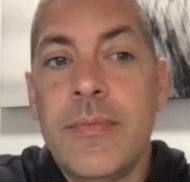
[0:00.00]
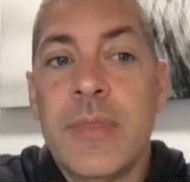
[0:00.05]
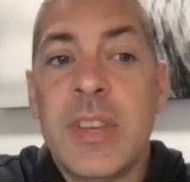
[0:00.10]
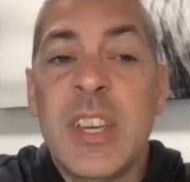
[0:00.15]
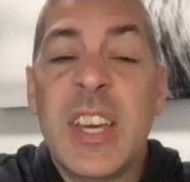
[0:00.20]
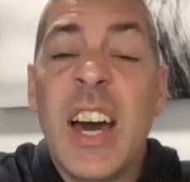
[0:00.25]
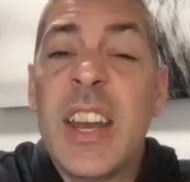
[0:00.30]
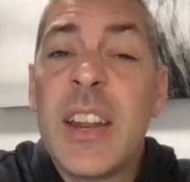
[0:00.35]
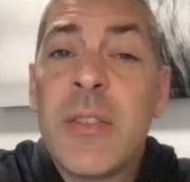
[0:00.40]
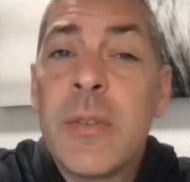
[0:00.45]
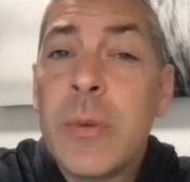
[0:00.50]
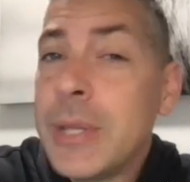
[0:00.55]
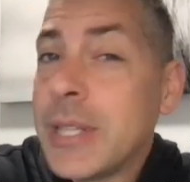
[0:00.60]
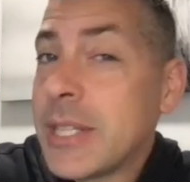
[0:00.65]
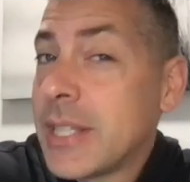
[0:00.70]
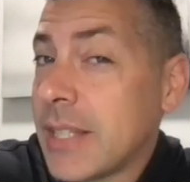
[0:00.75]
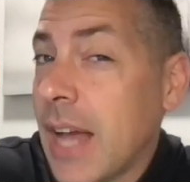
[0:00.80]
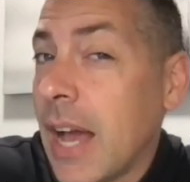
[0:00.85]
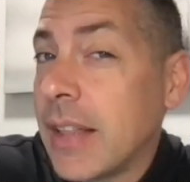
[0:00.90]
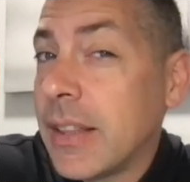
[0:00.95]
God ever been
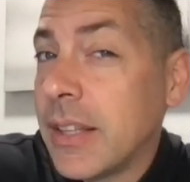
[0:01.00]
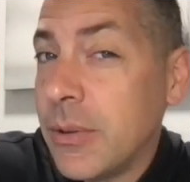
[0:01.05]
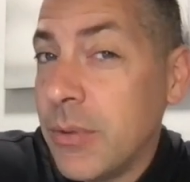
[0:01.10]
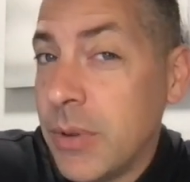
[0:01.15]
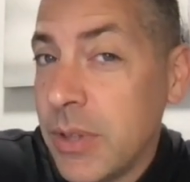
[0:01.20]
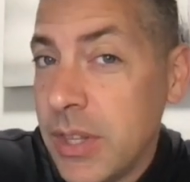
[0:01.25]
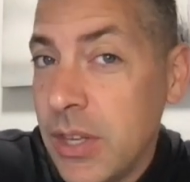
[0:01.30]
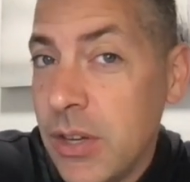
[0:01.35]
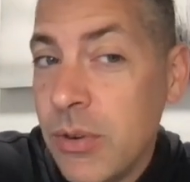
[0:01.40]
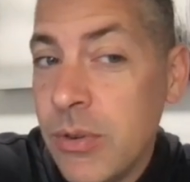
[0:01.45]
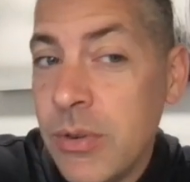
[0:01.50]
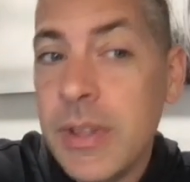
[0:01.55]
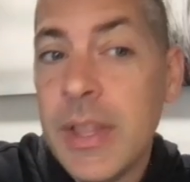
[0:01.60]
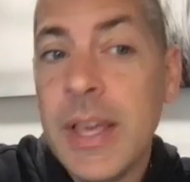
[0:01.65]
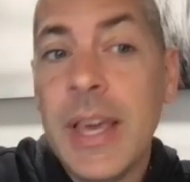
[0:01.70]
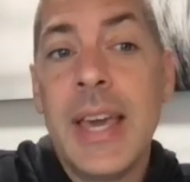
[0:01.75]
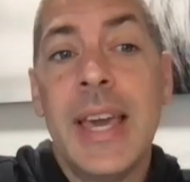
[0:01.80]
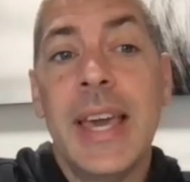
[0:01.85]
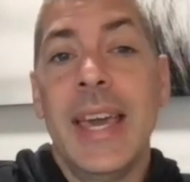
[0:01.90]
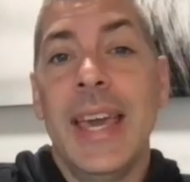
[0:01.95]
silent with you?
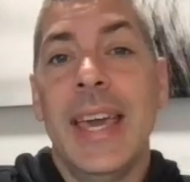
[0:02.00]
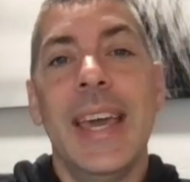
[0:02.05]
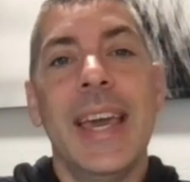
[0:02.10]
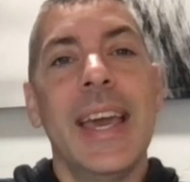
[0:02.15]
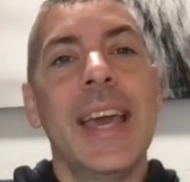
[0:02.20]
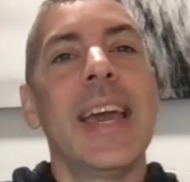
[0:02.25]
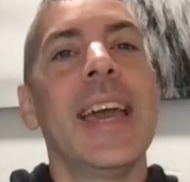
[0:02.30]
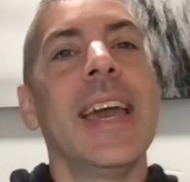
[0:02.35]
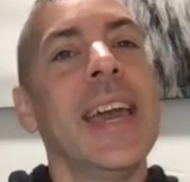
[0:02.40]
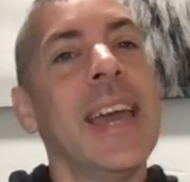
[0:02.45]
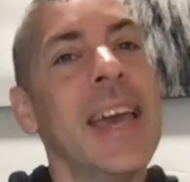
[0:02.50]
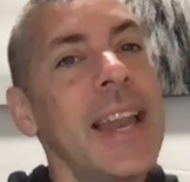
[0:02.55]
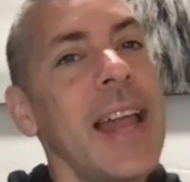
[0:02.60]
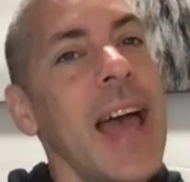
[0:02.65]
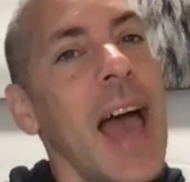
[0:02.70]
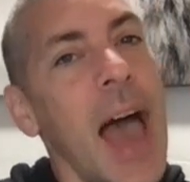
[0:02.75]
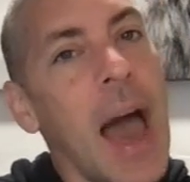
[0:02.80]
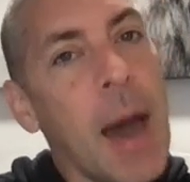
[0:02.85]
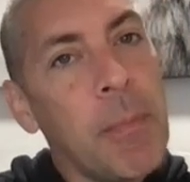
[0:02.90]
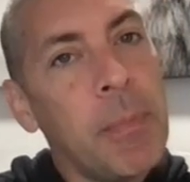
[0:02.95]
It
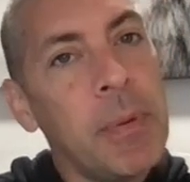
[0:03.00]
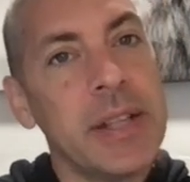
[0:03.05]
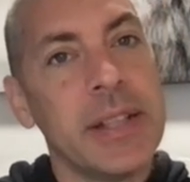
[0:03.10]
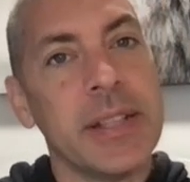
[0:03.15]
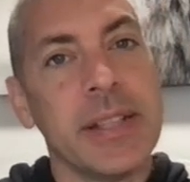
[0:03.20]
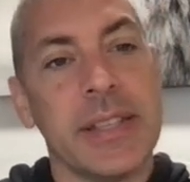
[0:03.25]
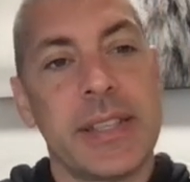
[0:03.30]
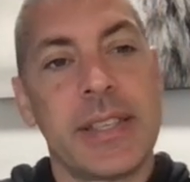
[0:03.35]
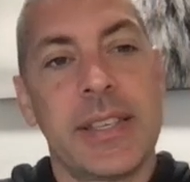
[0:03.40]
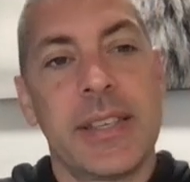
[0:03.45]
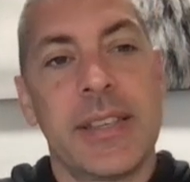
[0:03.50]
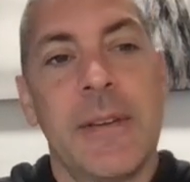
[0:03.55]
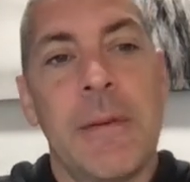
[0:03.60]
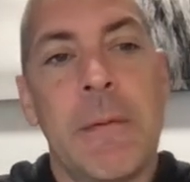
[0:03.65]
happens.